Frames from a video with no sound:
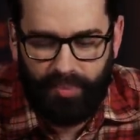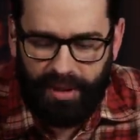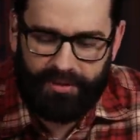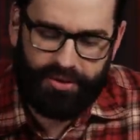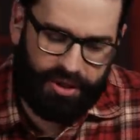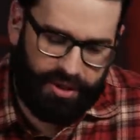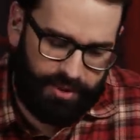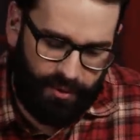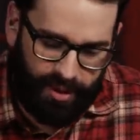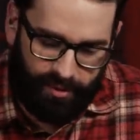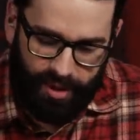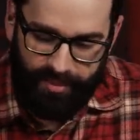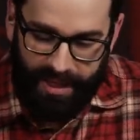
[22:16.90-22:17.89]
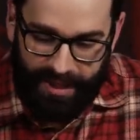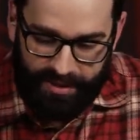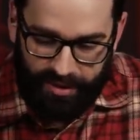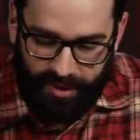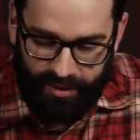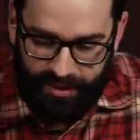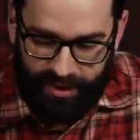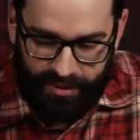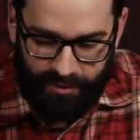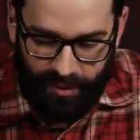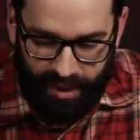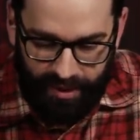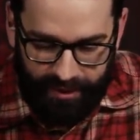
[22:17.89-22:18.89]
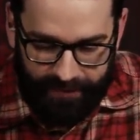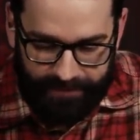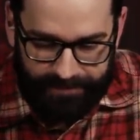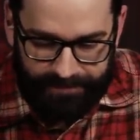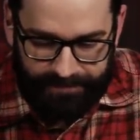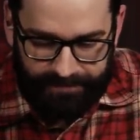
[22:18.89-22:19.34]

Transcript: But she doesn't want to wear a mask, and all the kids are wearing it.